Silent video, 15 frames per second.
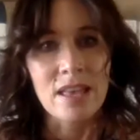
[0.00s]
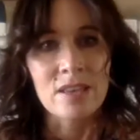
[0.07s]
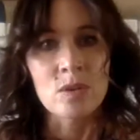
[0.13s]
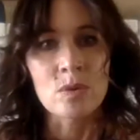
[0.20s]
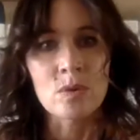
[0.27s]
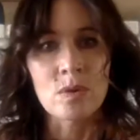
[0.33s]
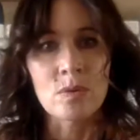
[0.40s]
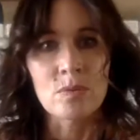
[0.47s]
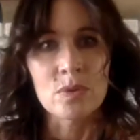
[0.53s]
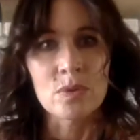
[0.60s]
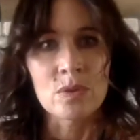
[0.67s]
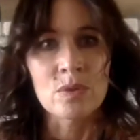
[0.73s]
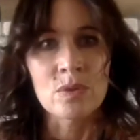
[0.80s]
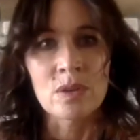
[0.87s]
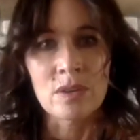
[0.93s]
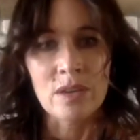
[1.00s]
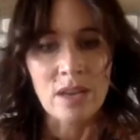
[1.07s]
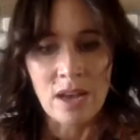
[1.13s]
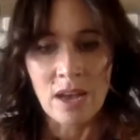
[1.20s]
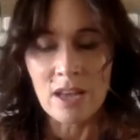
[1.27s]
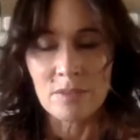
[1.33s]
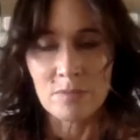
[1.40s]
Your, your
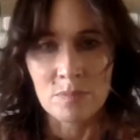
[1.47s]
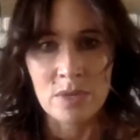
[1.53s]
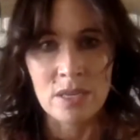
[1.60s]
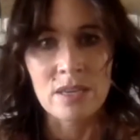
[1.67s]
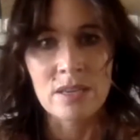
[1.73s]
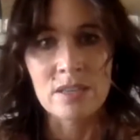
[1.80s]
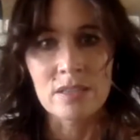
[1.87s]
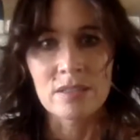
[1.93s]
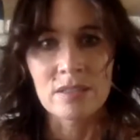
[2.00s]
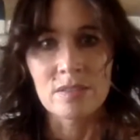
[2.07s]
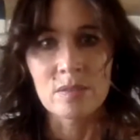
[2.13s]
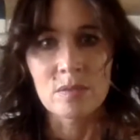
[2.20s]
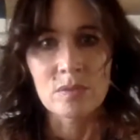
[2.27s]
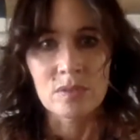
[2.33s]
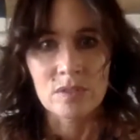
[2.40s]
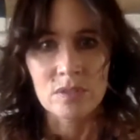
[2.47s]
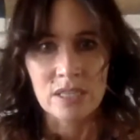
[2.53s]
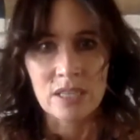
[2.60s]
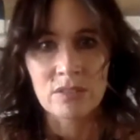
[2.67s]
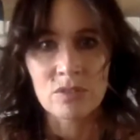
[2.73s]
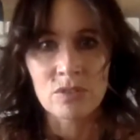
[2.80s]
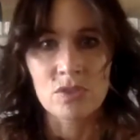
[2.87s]
heartbeat
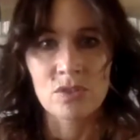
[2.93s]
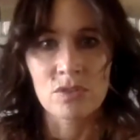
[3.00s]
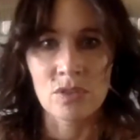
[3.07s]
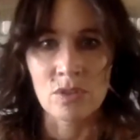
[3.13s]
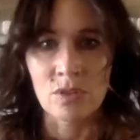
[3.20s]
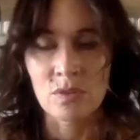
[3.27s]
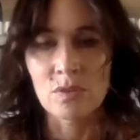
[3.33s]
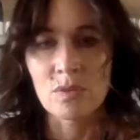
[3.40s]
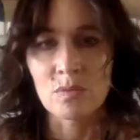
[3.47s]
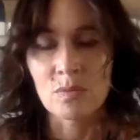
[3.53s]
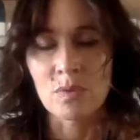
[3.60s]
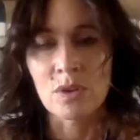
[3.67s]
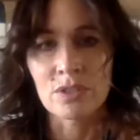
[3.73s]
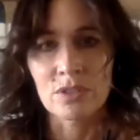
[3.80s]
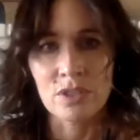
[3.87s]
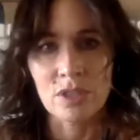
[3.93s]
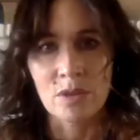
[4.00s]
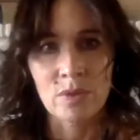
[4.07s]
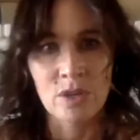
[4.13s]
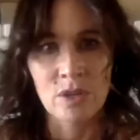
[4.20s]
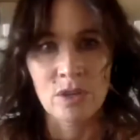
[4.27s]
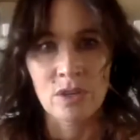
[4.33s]
tells you what's
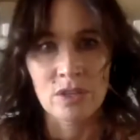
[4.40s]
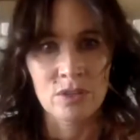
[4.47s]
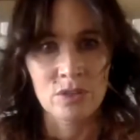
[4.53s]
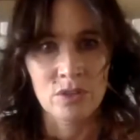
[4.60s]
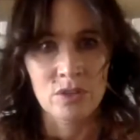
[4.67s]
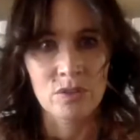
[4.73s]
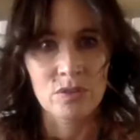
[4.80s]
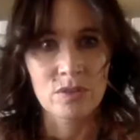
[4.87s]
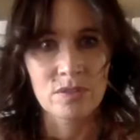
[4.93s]
going on in you.